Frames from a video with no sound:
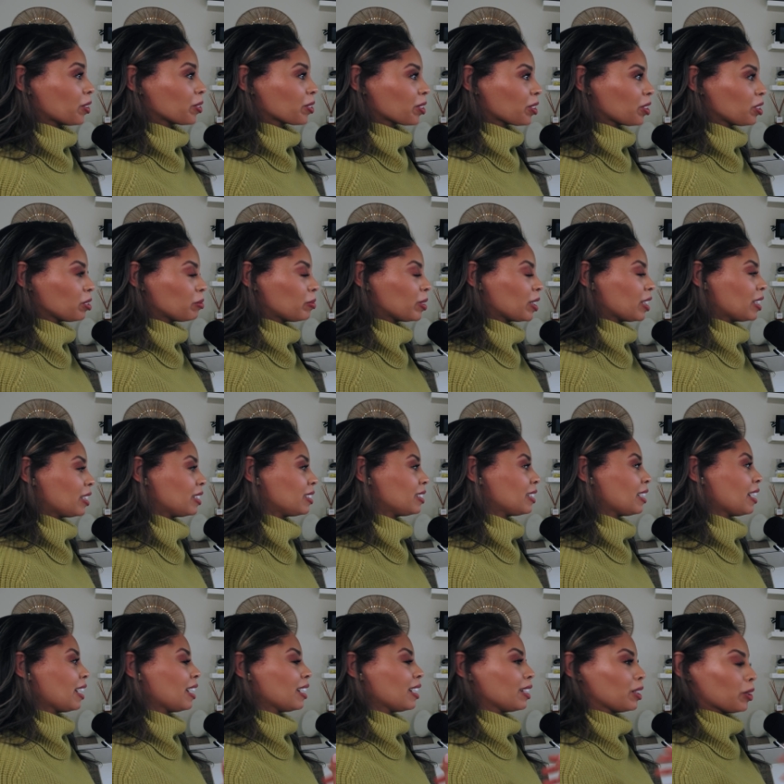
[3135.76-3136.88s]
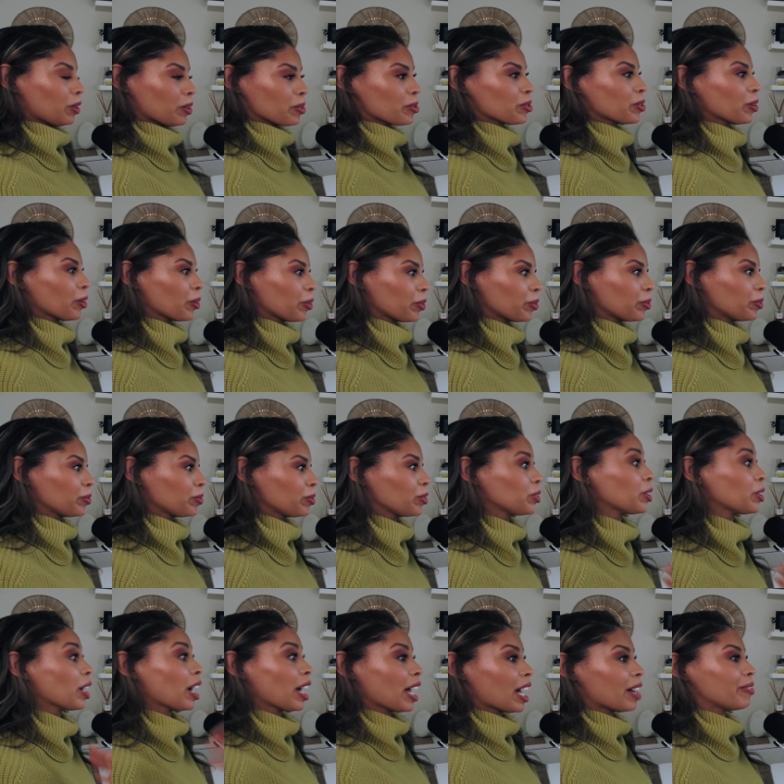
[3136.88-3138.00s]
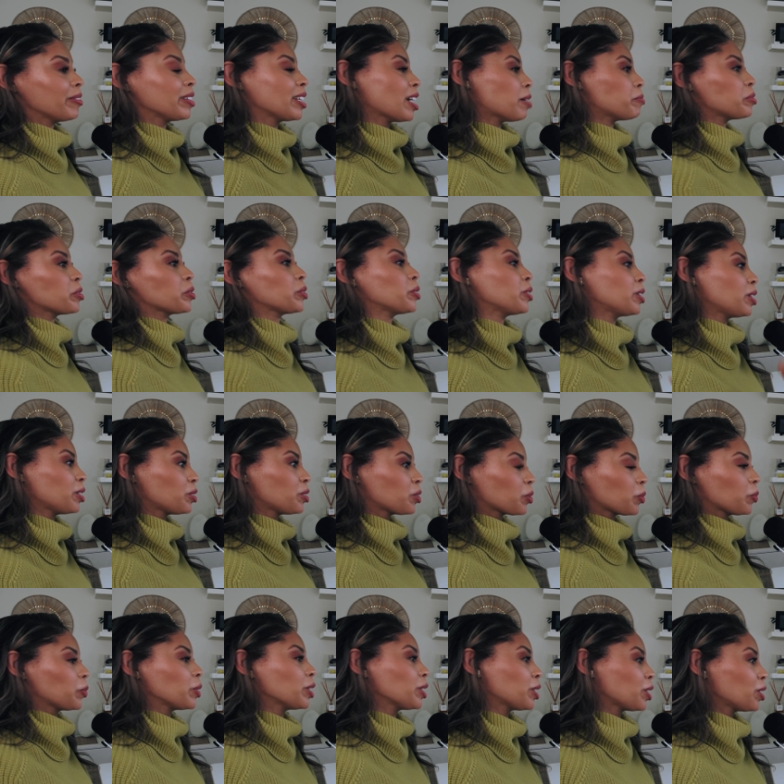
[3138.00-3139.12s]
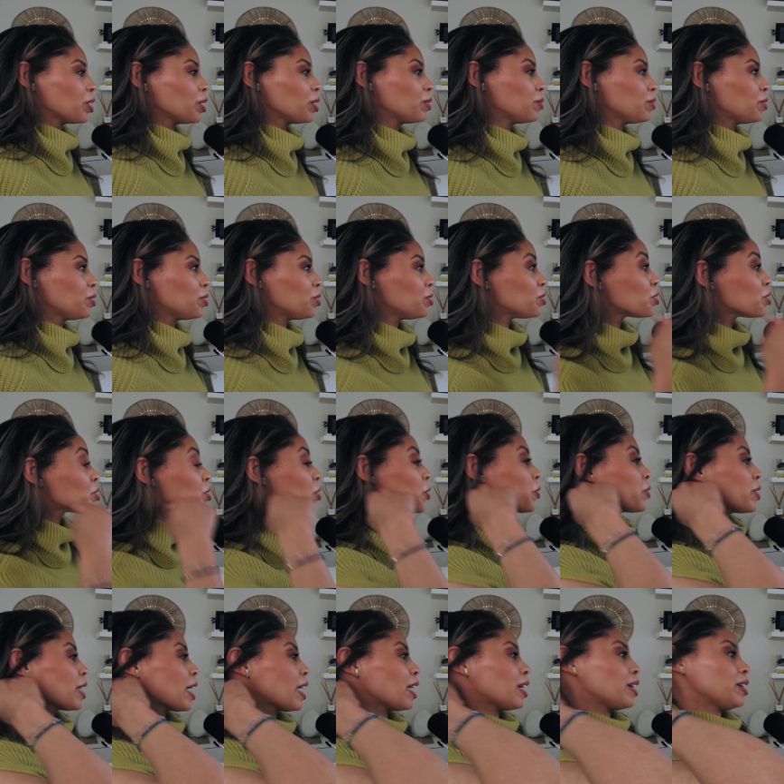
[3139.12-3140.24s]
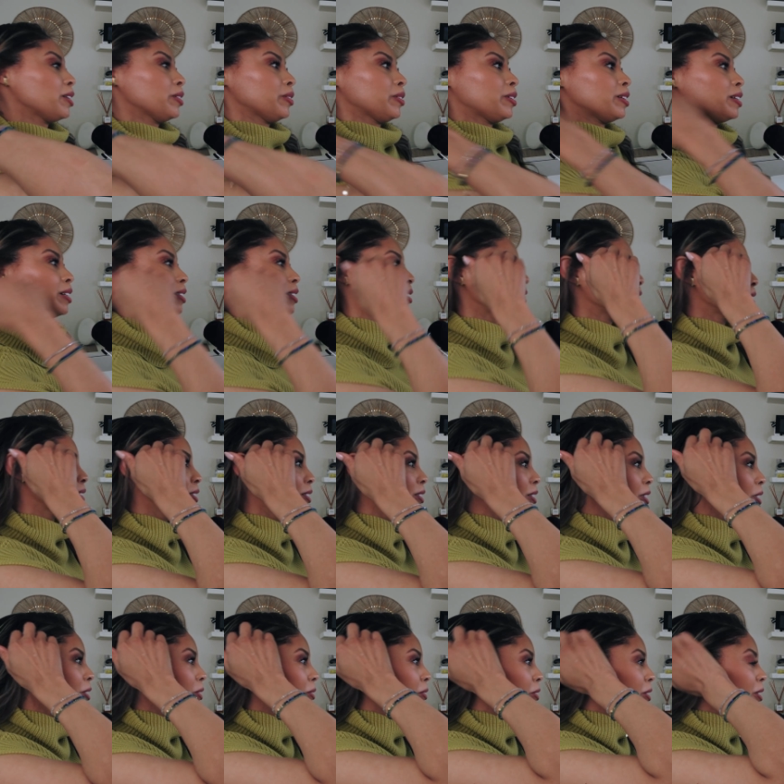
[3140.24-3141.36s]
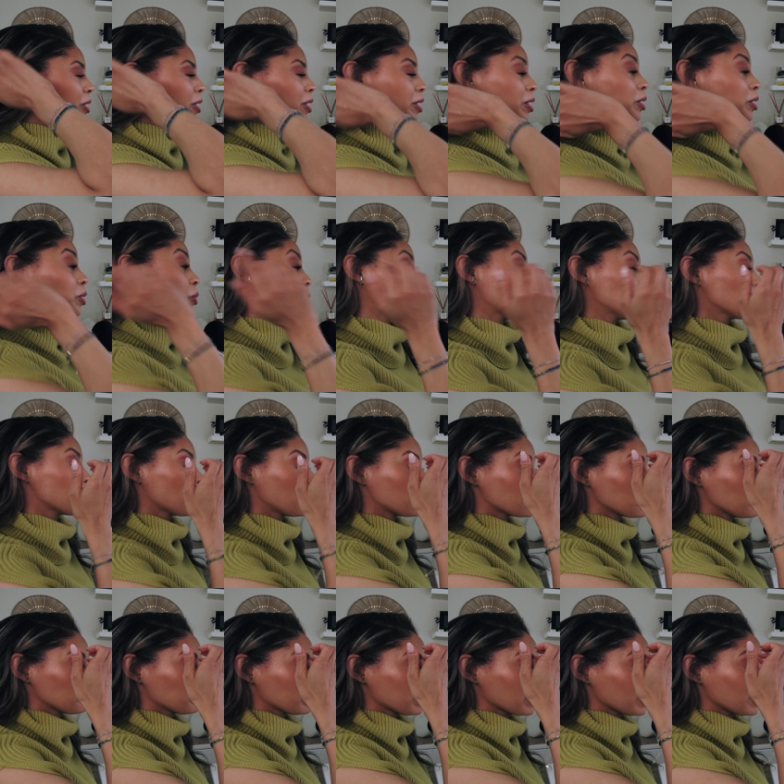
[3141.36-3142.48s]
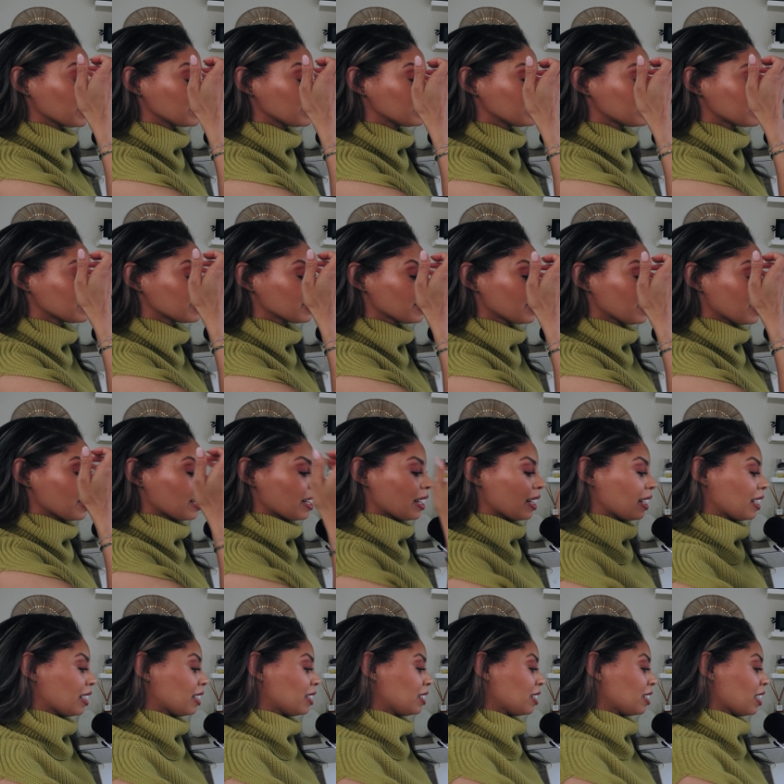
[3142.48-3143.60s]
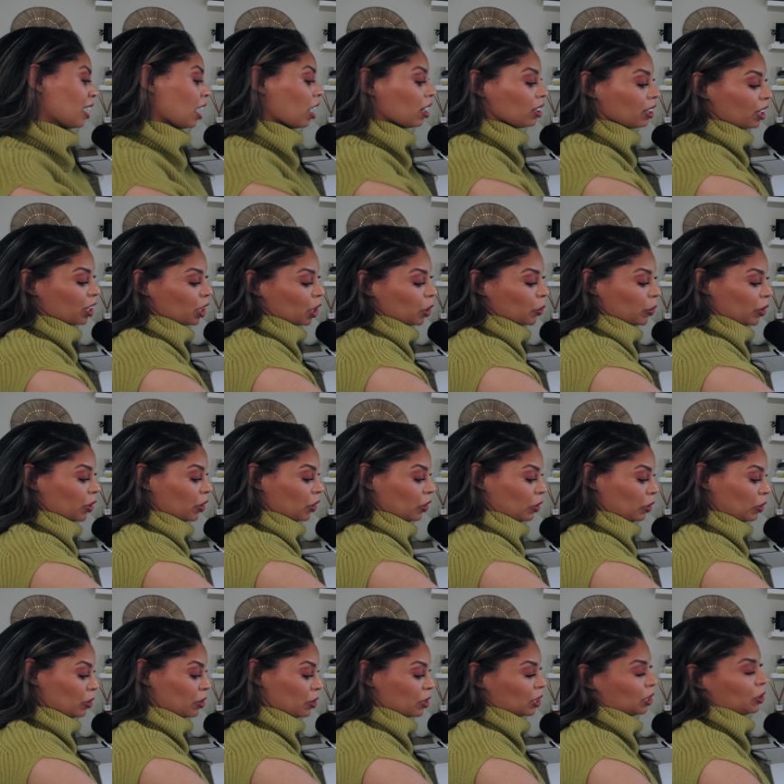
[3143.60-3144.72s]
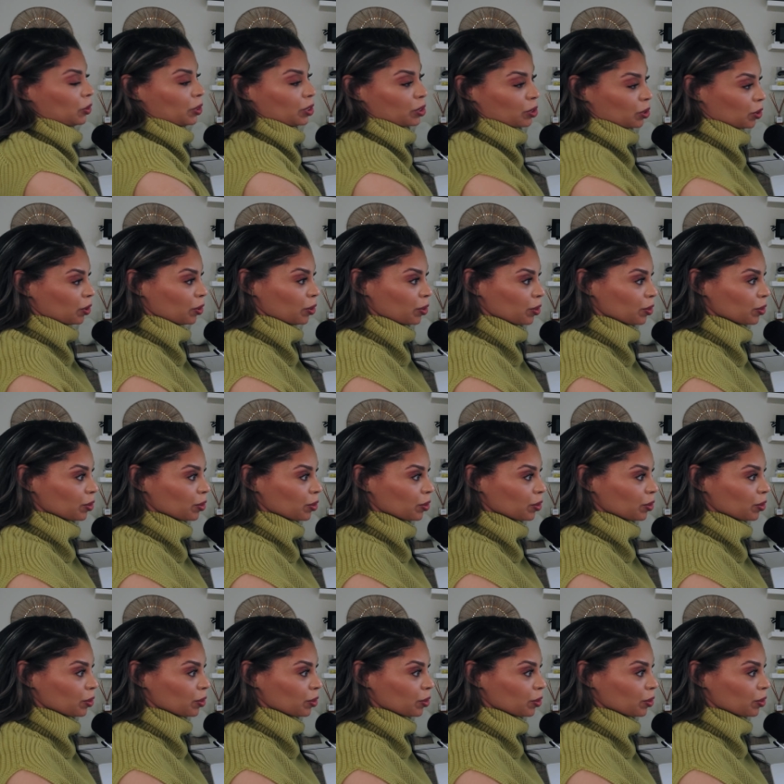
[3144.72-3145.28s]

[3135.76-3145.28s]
Cuban, and also not having the opportunity to really show that on, in the roles that she plays. And I'll let you in on a little secret too.